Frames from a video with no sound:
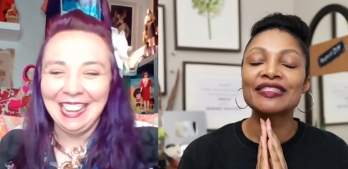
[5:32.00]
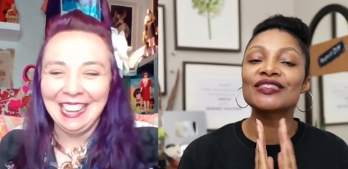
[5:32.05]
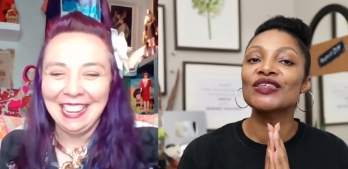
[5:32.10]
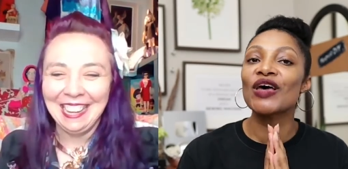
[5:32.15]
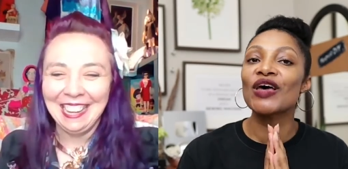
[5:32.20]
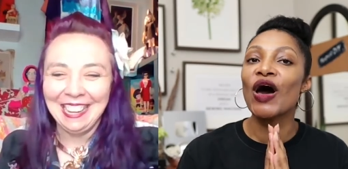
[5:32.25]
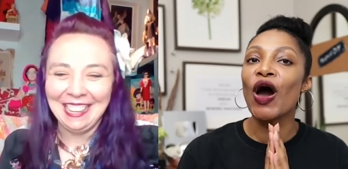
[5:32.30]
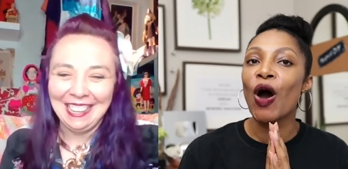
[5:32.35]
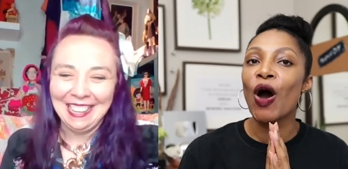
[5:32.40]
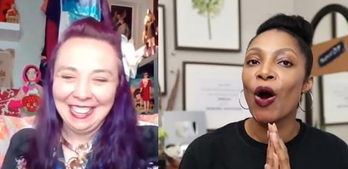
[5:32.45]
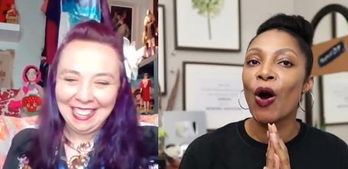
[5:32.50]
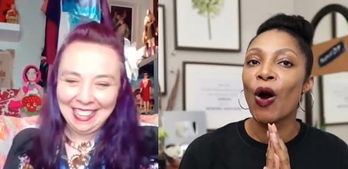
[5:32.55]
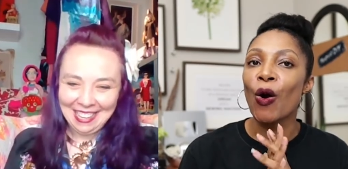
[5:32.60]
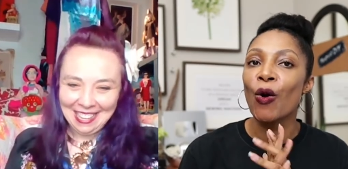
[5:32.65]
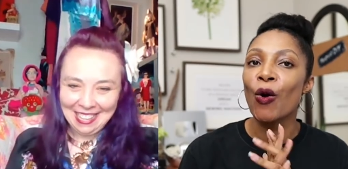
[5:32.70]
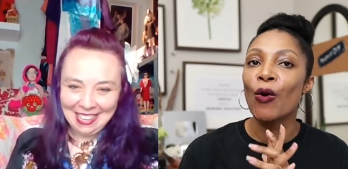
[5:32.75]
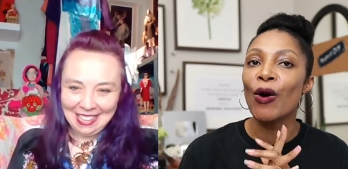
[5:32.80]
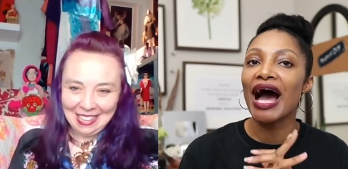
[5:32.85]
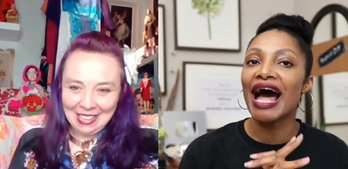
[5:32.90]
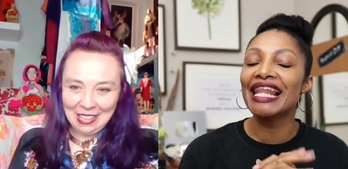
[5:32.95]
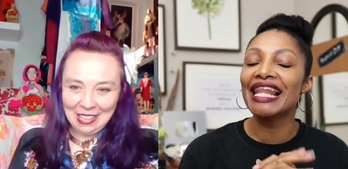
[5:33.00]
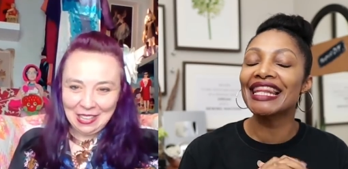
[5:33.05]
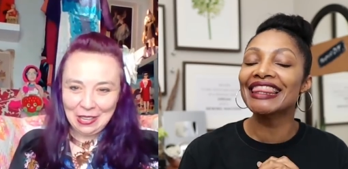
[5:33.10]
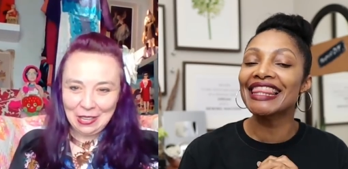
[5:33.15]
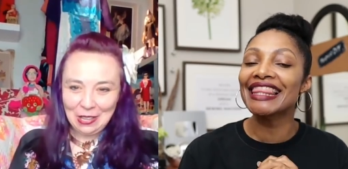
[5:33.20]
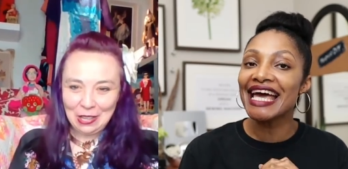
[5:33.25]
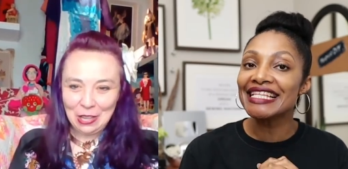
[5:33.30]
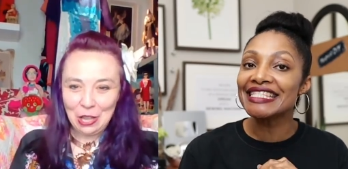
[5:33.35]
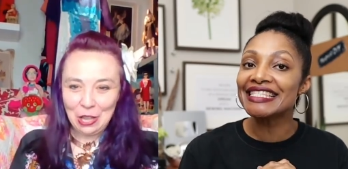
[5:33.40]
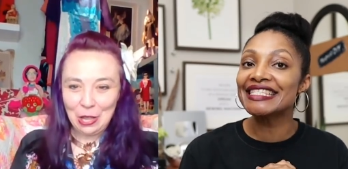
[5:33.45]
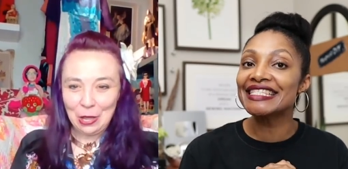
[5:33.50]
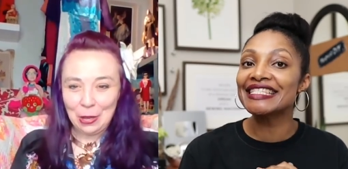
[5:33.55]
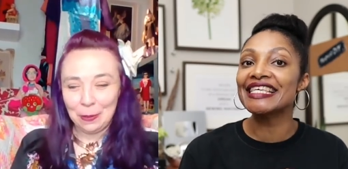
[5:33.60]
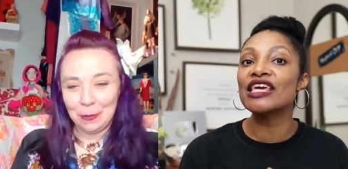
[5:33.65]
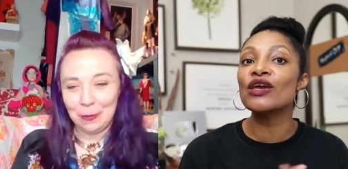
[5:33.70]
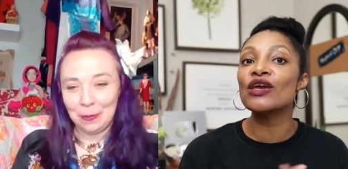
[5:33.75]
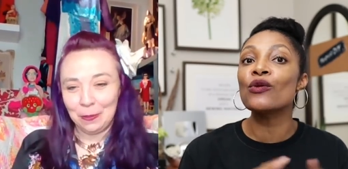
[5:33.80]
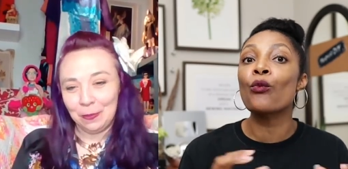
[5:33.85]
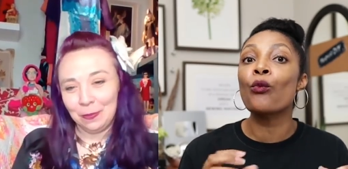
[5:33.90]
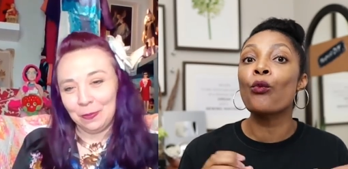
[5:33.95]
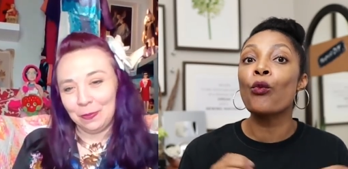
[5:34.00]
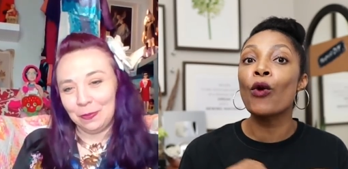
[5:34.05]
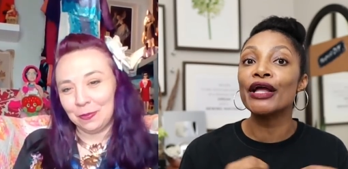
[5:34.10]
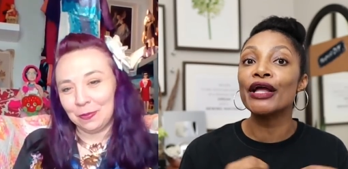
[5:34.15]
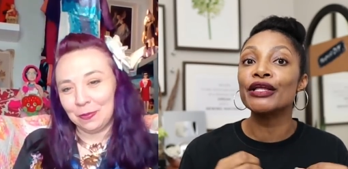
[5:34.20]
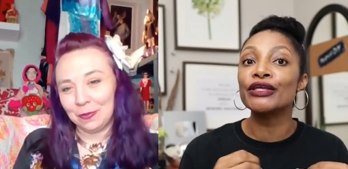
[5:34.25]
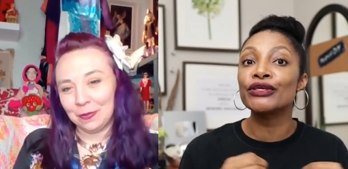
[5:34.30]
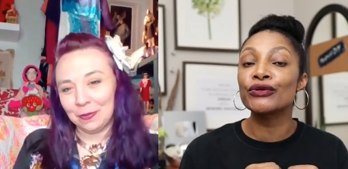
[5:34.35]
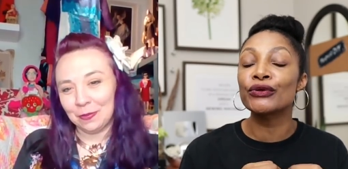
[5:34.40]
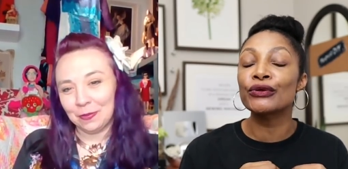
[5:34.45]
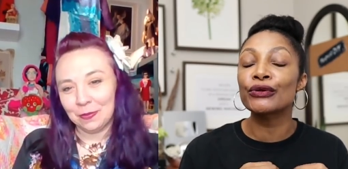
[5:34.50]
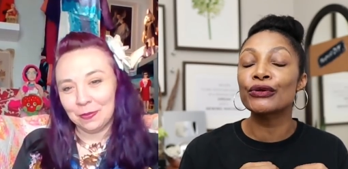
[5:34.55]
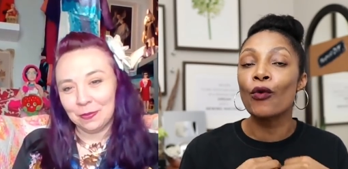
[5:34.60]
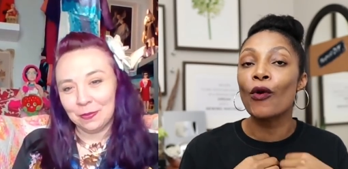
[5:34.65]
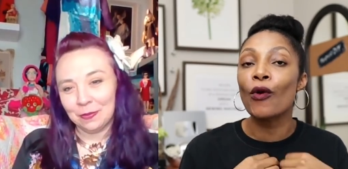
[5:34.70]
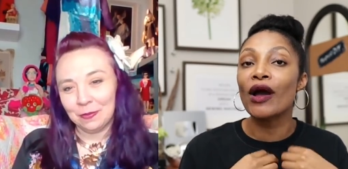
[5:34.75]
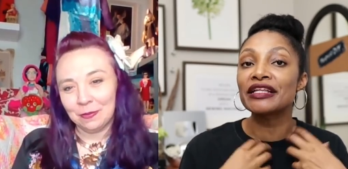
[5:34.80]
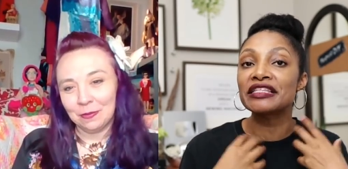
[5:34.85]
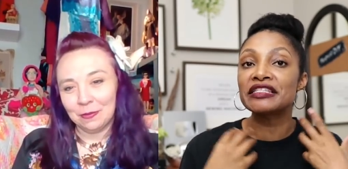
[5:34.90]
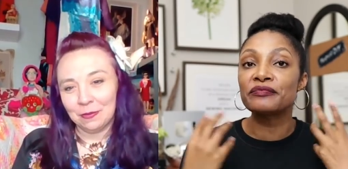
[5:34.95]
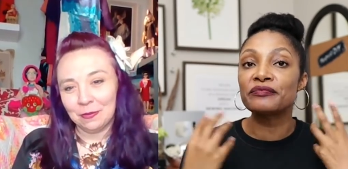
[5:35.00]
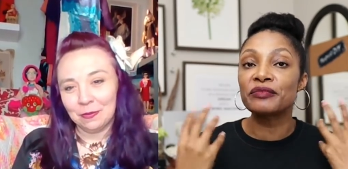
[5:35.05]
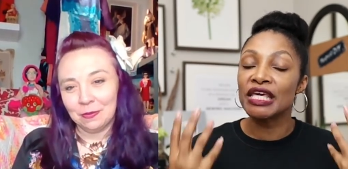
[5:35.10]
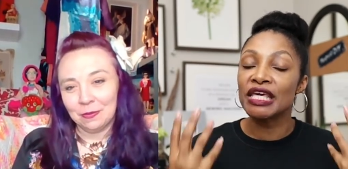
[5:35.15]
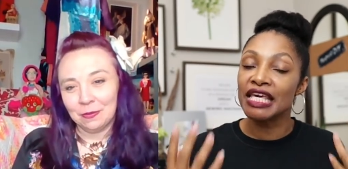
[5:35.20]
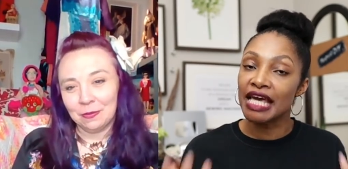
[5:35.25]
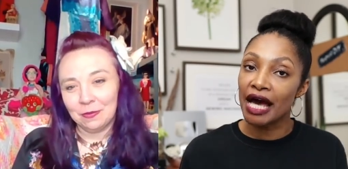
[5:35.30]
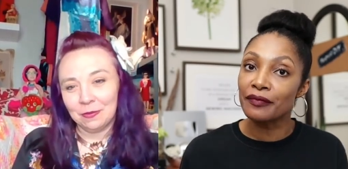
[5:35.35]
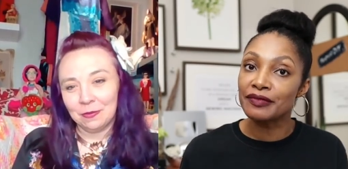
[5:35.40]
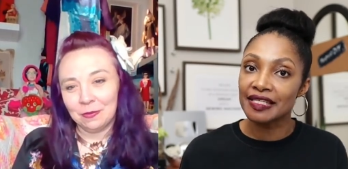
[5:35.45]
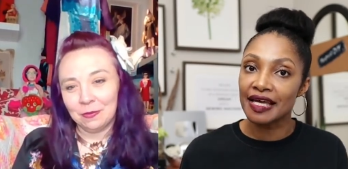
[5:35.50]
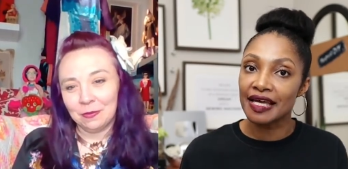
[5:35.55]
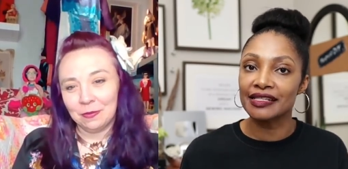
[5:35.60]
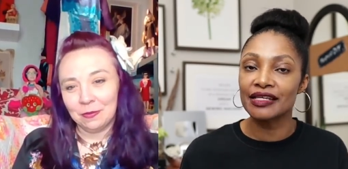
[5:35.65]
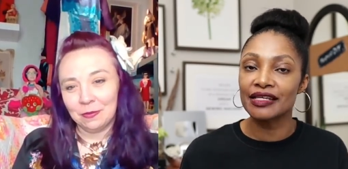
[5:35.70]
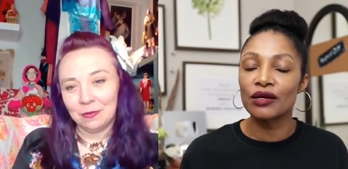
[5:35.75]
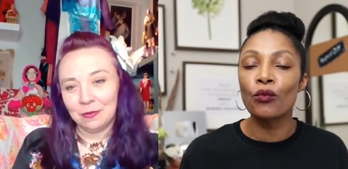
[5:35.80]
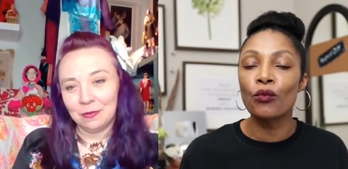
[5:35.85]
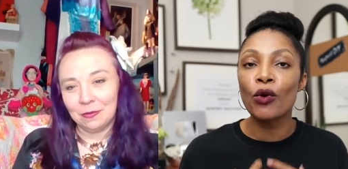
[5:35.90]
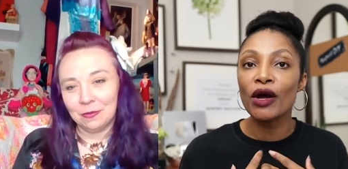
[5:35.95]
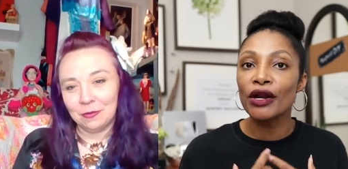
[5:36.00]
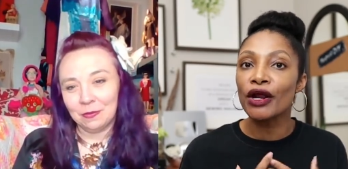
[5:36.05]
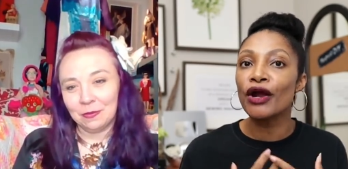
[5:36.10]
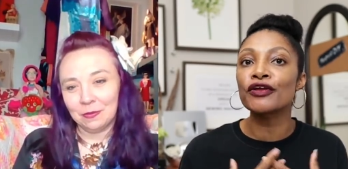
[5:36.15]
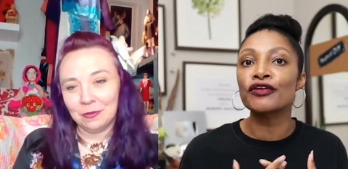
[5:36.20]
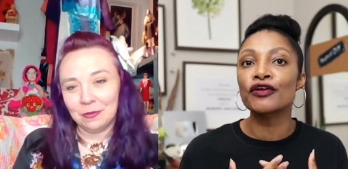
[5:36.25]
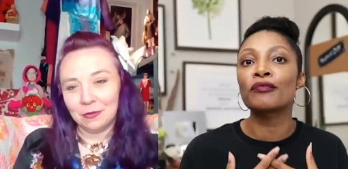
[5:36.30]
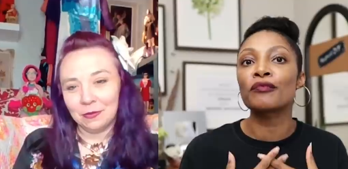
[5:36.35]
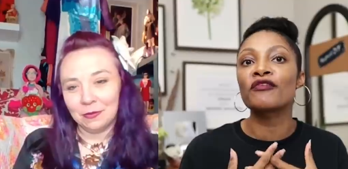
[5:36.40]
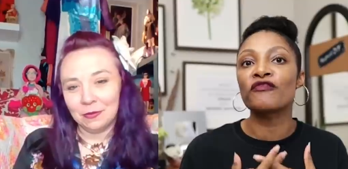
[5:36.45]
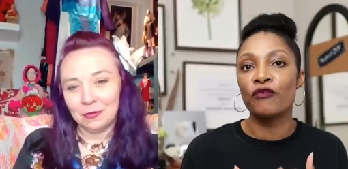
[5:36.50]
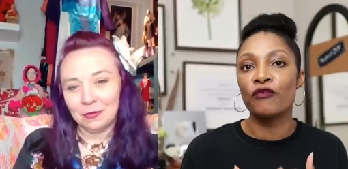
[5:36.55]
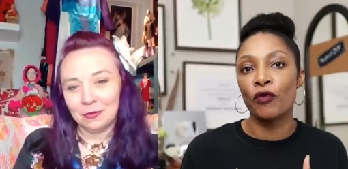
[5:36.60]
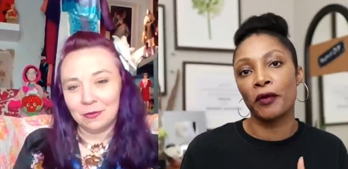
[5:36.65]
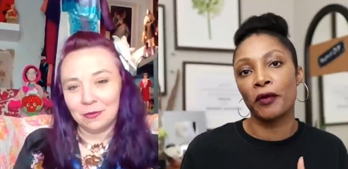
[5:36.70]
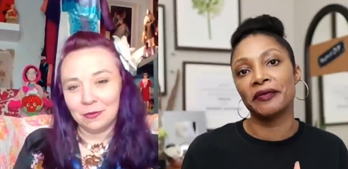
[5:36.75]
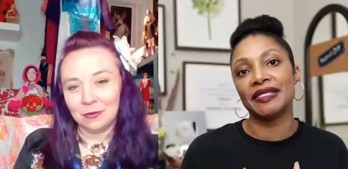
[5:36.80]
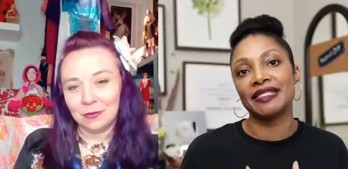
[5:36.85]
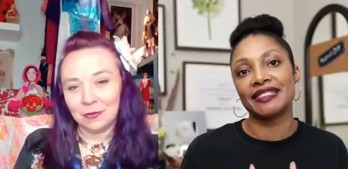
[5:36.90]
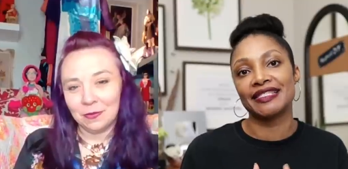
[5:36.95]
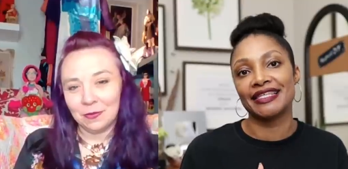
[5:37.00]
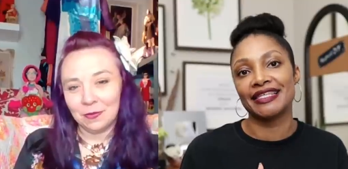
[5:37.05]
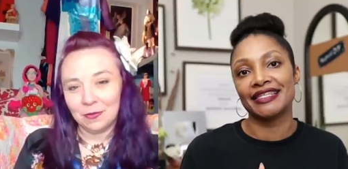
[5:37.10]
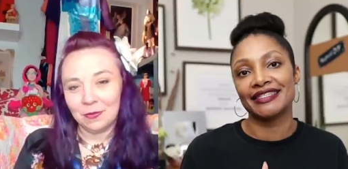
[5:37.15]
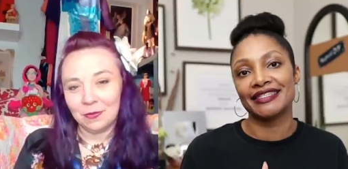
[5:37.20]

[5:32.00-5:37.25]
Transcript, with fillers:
Speaker 1: so uh, let's see what you're going to be upcycling. What are your before pieces?